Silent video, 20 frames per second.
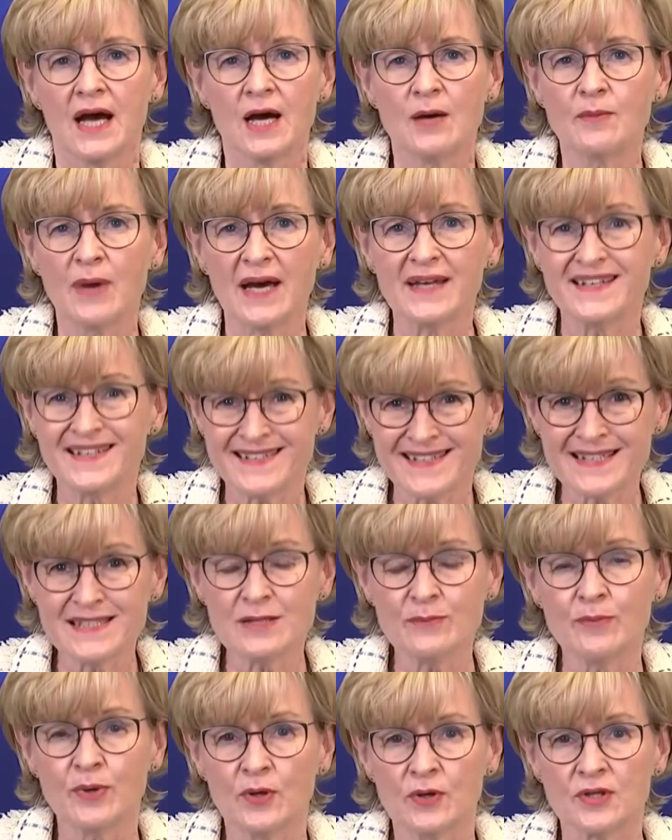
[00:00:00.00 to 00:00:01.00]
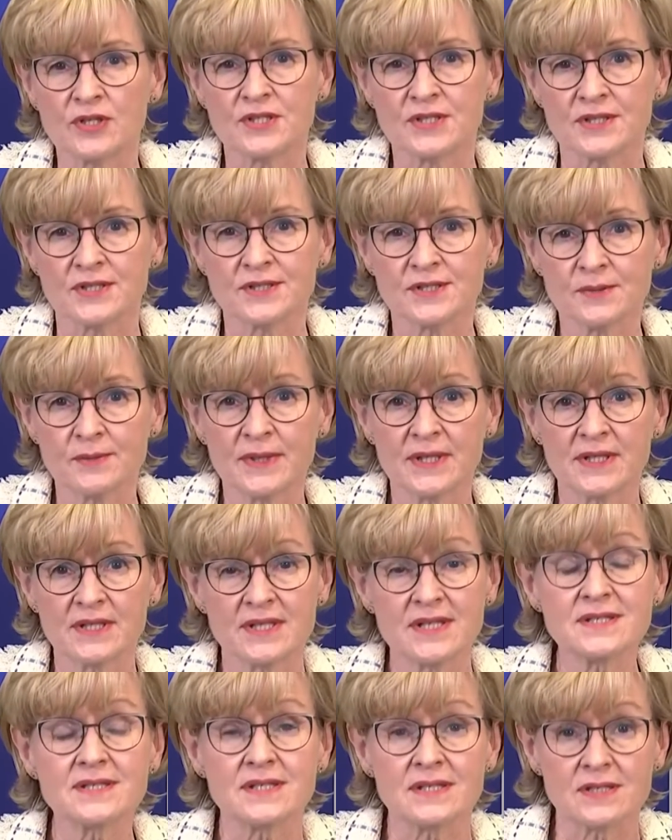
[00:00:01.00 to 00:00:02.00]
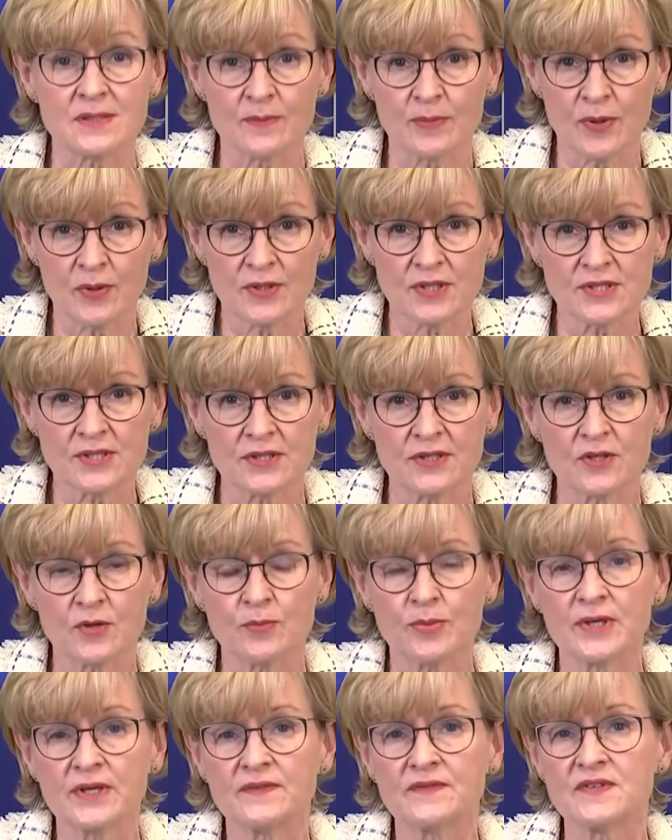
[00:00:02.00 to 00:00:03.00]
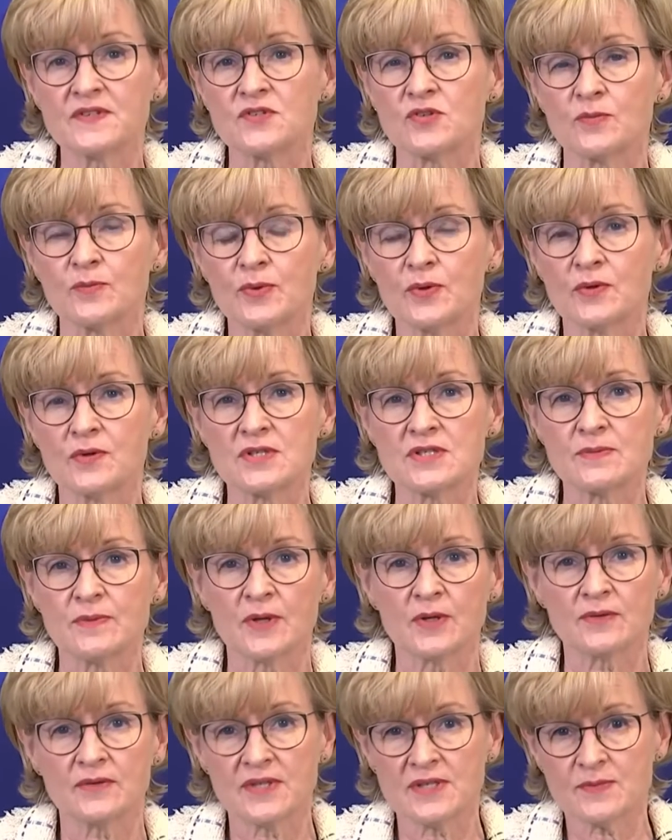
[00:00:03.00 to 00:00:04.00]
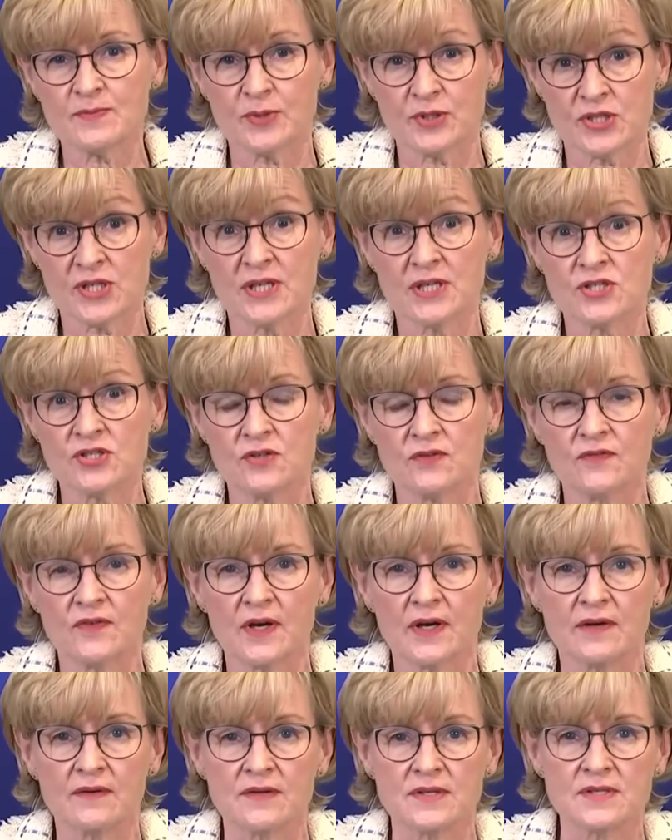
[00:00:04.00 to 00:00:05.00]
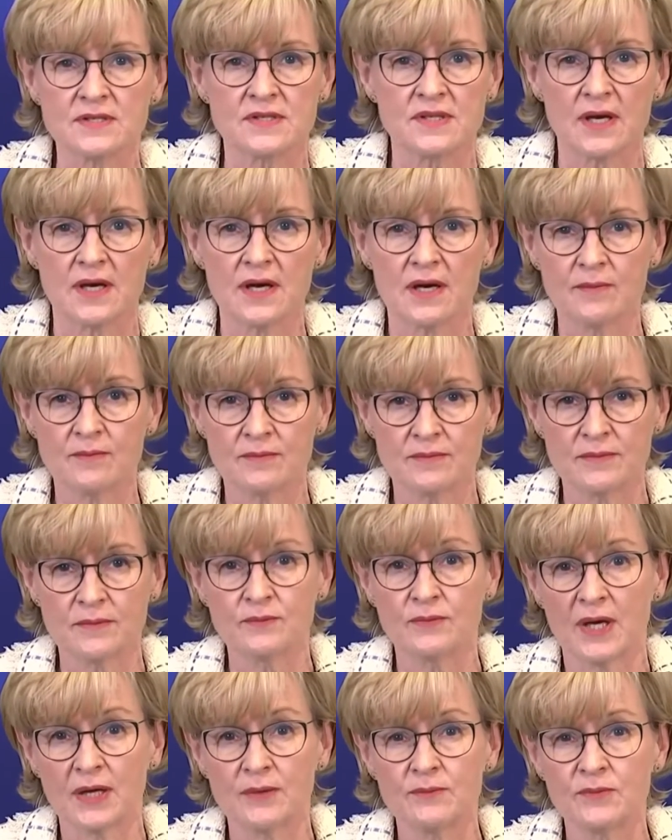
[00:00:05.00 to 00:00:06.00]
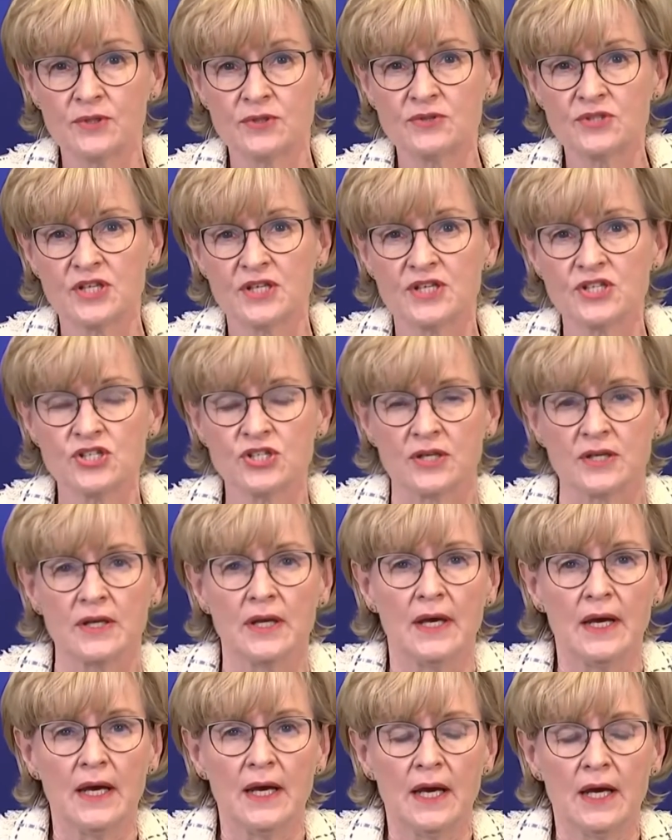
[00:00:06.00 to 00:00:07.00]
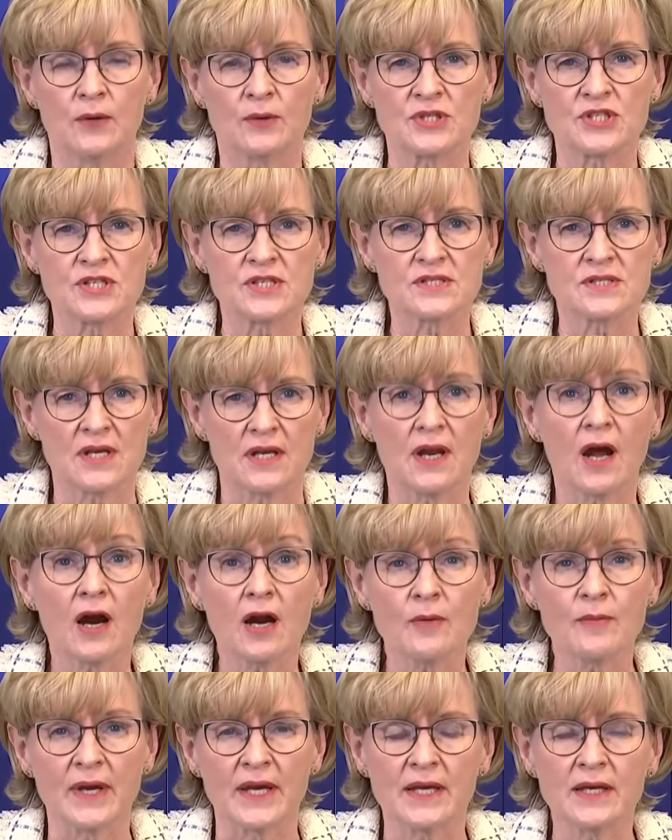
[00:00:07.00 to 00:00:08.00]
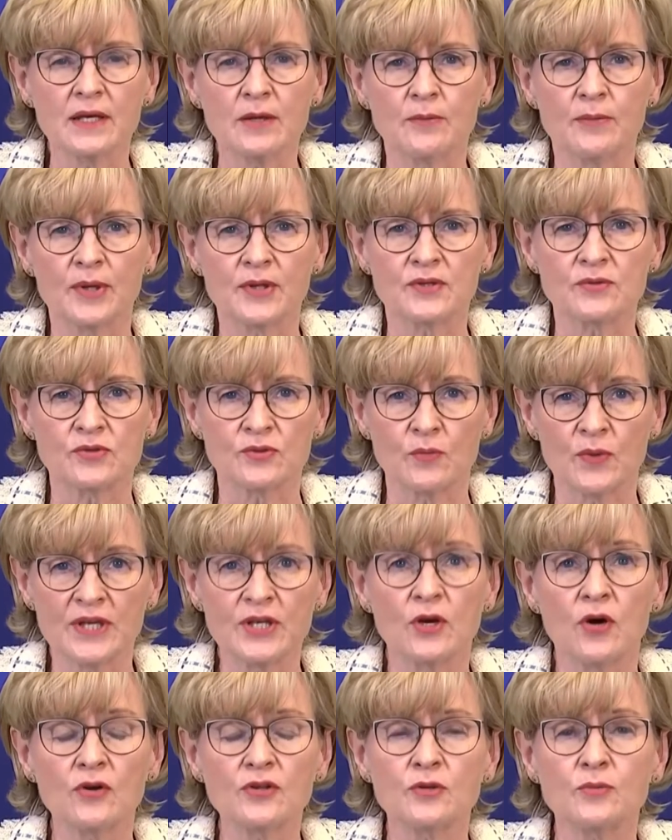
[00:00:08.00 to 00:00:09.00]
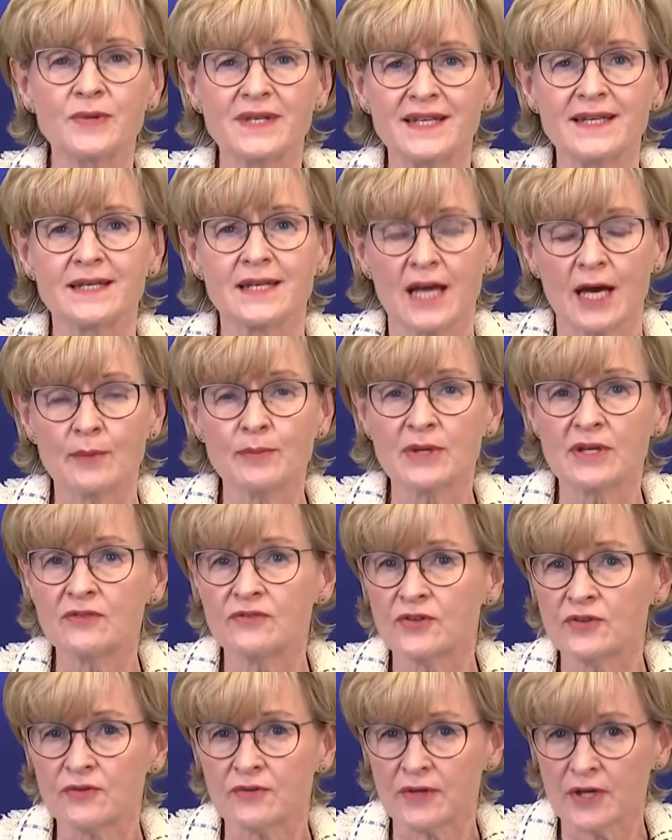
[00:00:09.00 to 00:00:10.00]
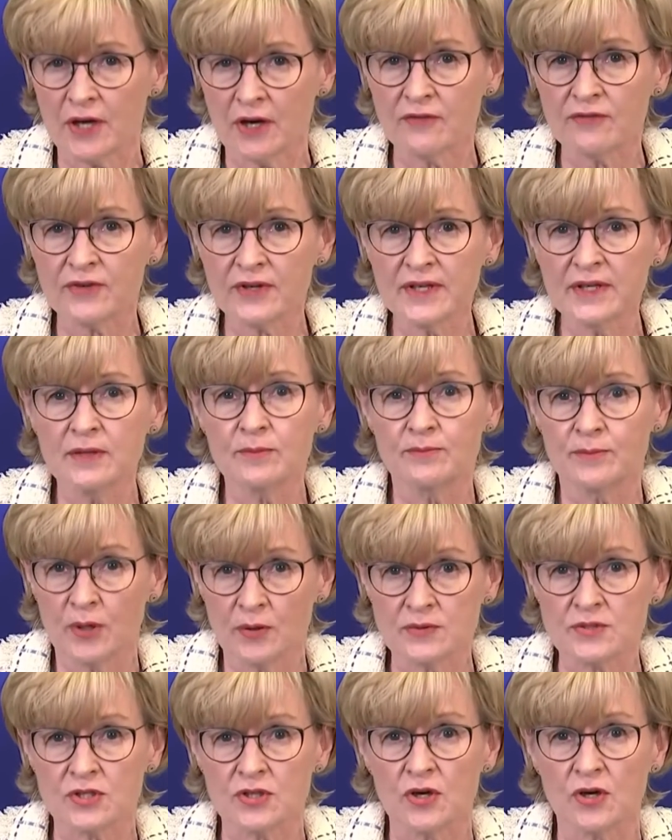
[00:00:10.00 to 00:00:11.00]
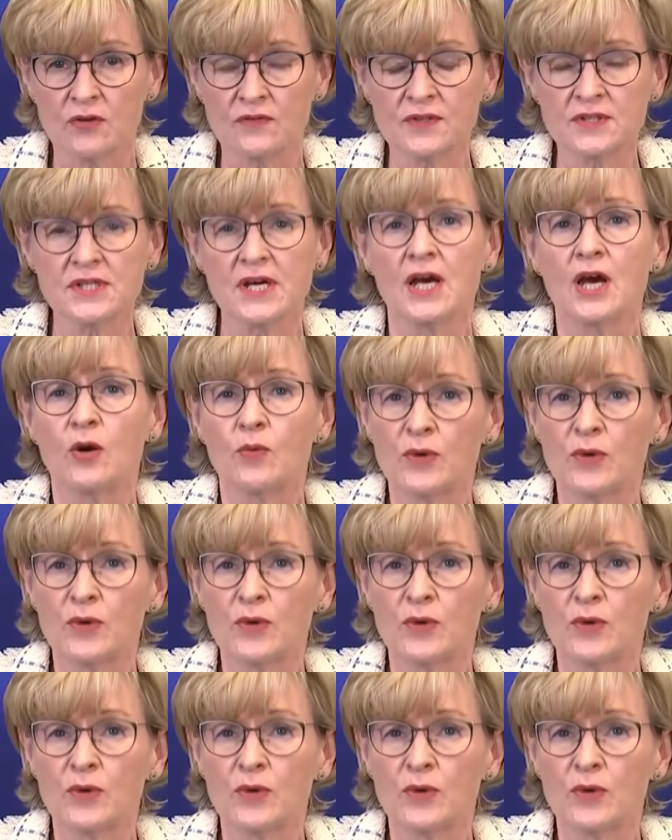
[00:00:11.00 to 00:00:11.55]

Um, and it is important. I mean, it is disappointing your previous reports about this potential virus um, uh, mutation, which is alarming, but we know that we need capital for the recovery post COVID.